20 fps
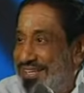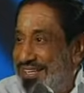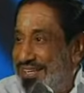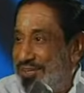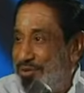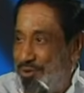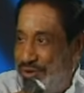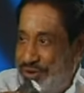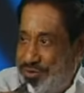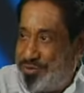
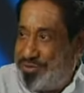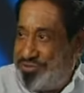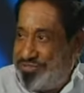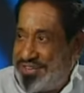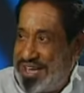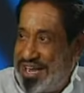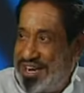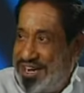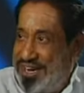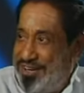You have to
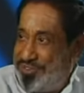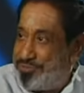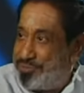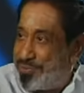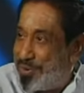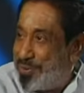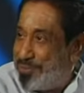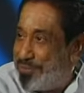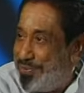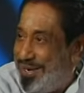channel this
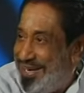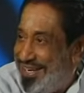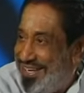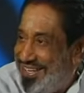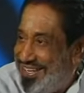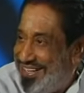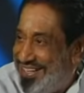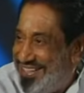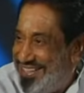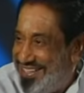properly.
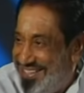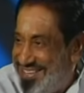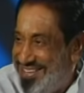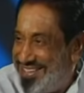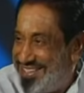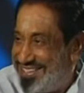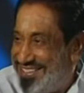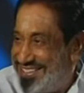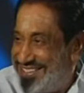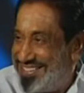Eh?
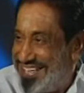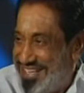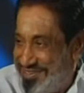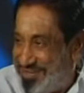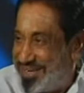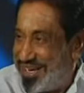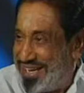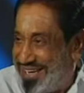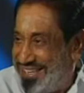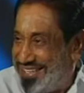I am
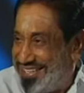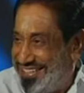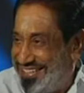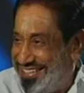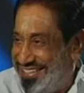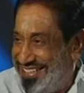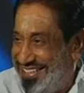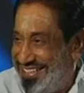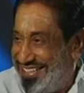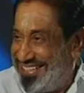correct, I
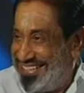think.